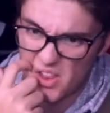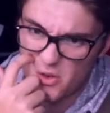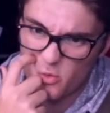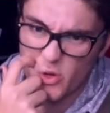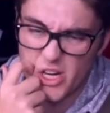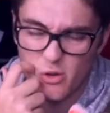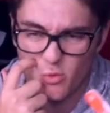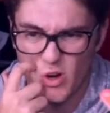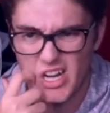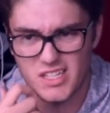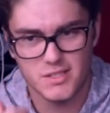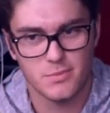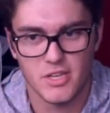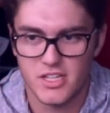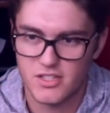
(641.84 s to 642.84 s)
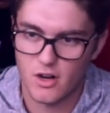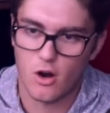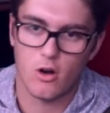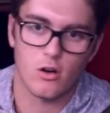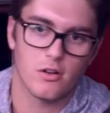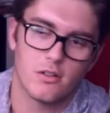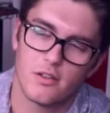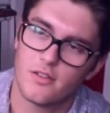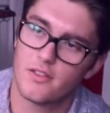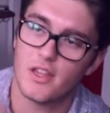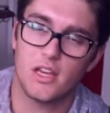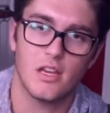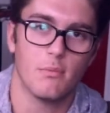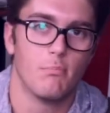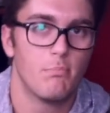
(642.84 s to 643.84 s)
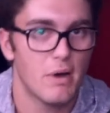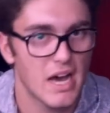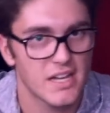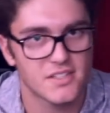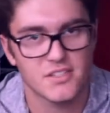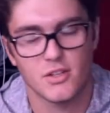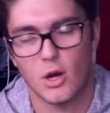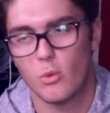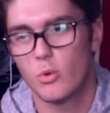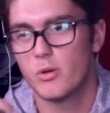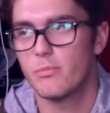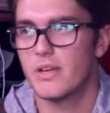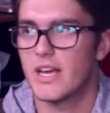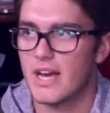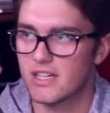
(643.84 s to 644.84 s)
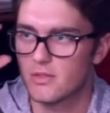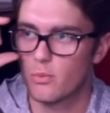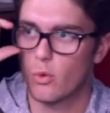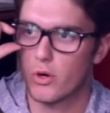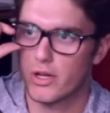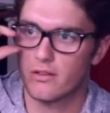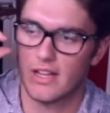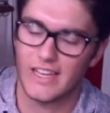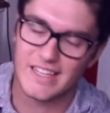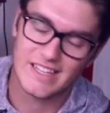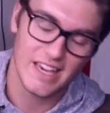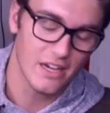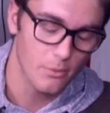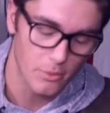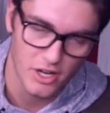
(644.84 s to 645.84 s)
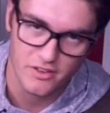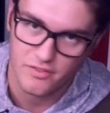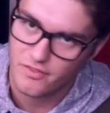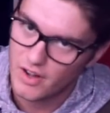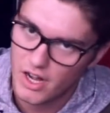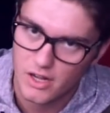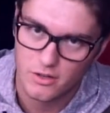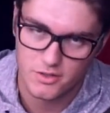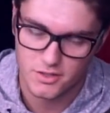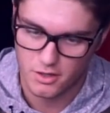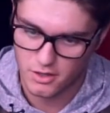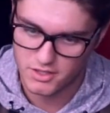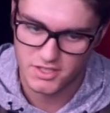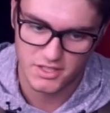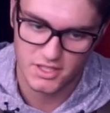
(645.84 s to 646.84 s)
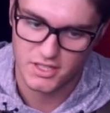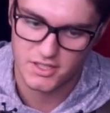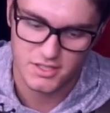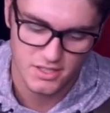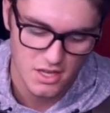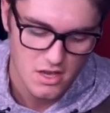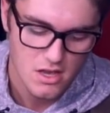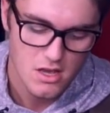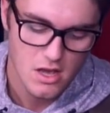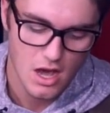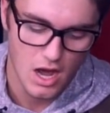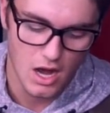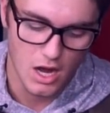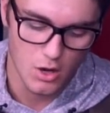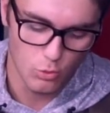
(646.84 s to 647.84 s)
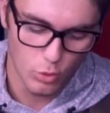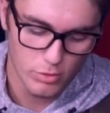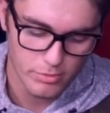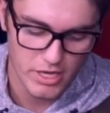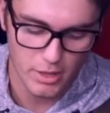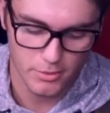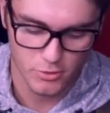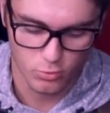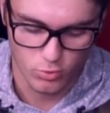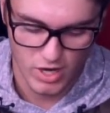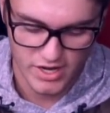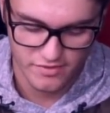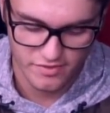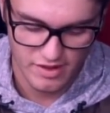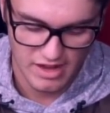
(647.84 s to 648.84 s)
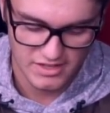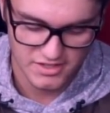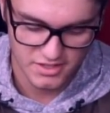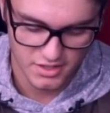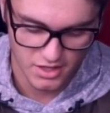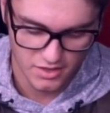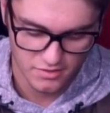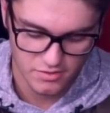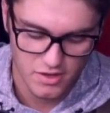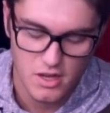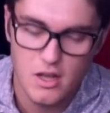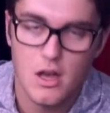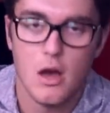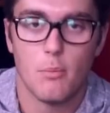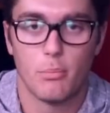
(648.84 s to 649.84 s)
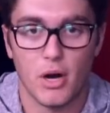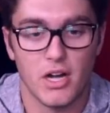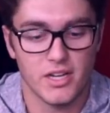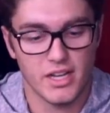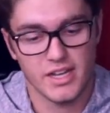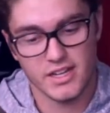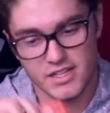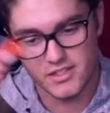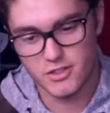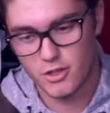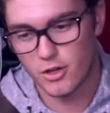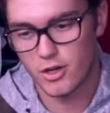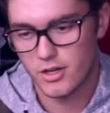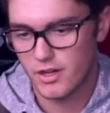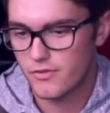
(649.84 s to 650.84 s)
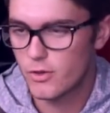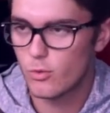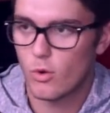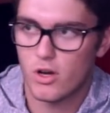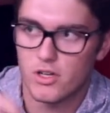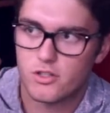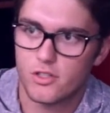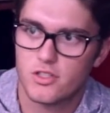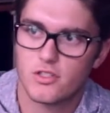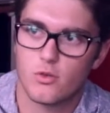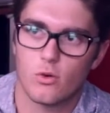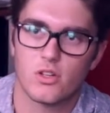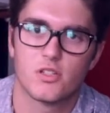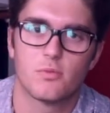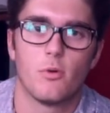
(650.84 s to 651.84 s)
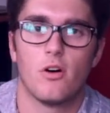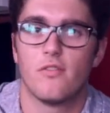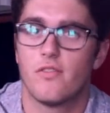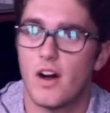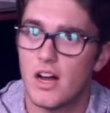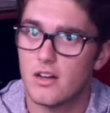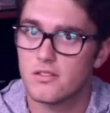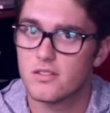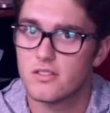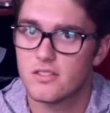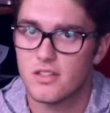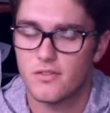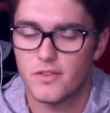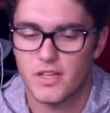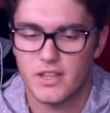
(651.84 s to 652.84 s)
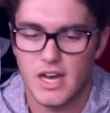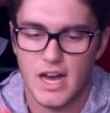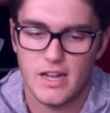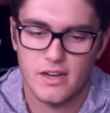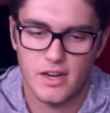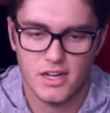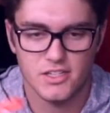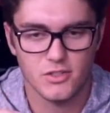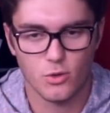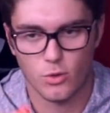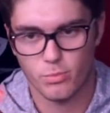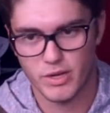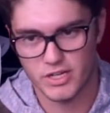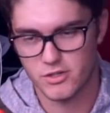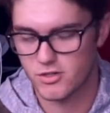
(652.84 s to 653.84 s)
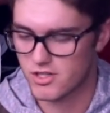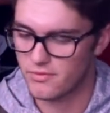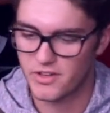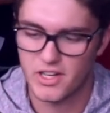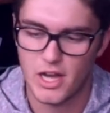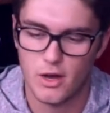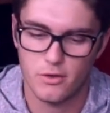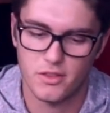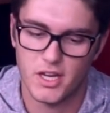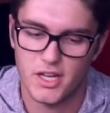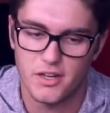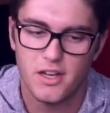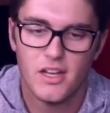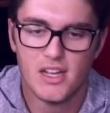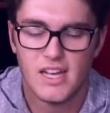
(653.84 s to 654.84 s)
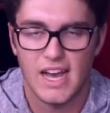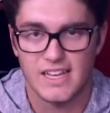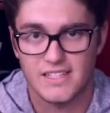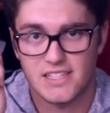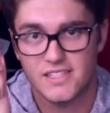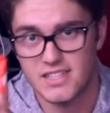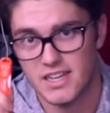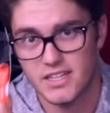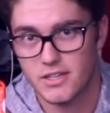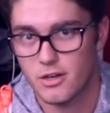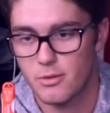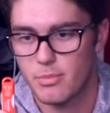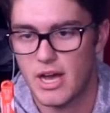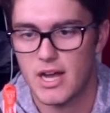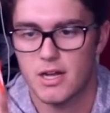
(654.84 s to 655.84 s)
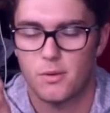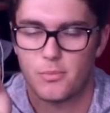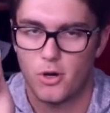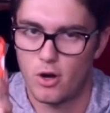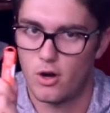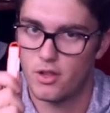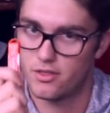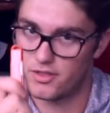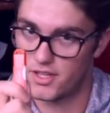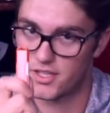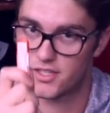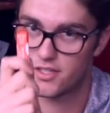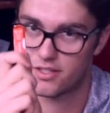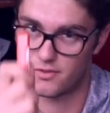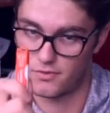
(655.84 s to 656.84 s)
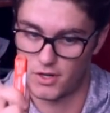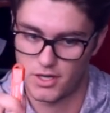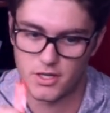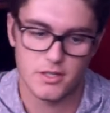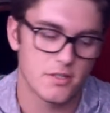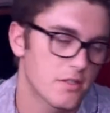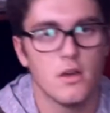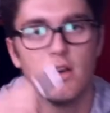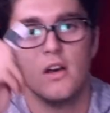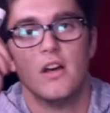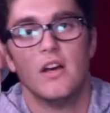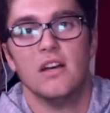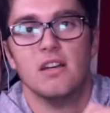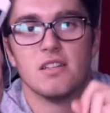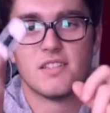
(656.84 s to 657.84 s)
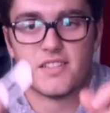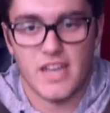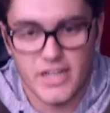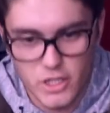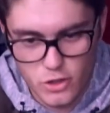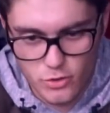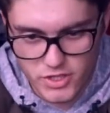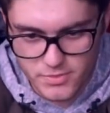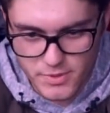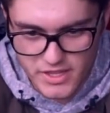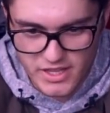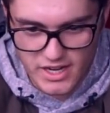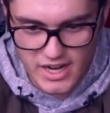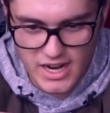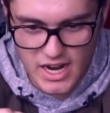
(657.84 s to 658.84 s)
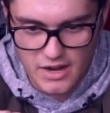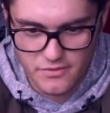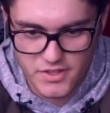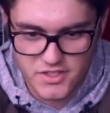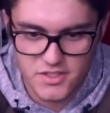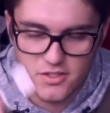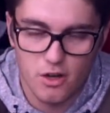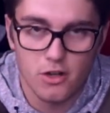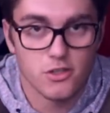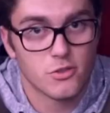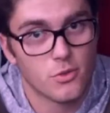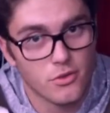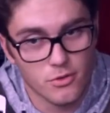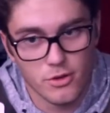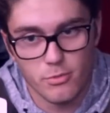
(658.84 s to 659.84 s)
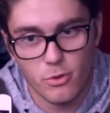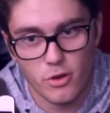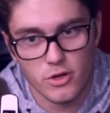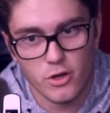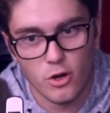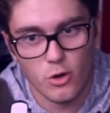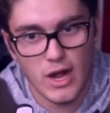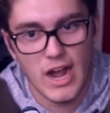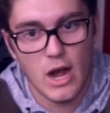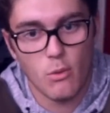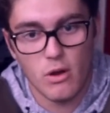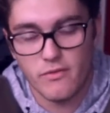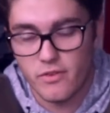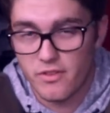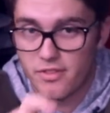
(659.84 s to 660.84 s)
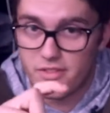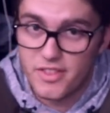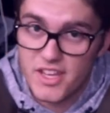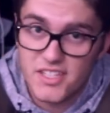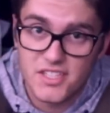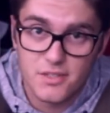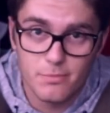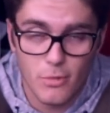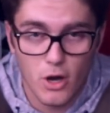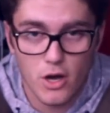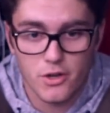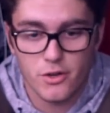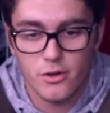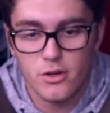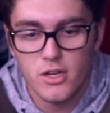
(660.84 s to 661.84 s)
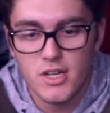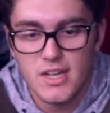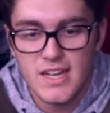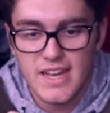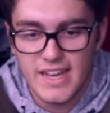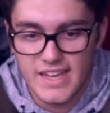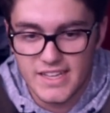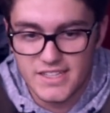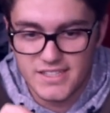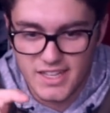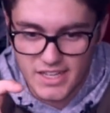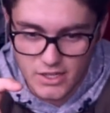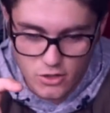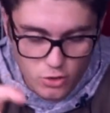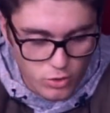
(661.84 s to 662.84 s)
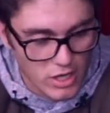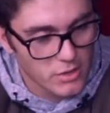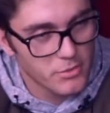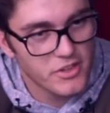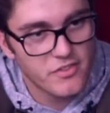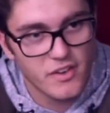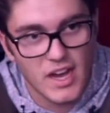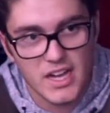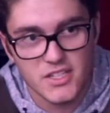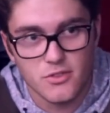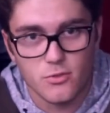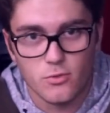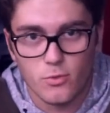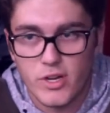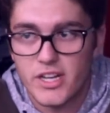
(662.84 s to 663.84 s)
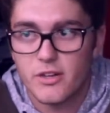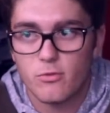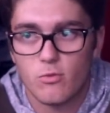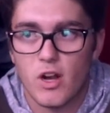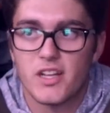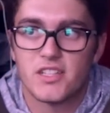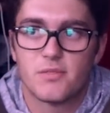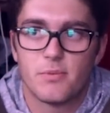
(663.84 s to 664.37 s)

The read and write speeds aren't the best, so I wouldn't be exporting like gigabyte files onto this. I wouldn't be able to write fast enough, but it is good if you want to just store small files and stuff like that, and I store pictures every now and then as a secondary backup on this device. Second USB that I have, this is also a 3.0. However, this model is incredibly fast. Read and write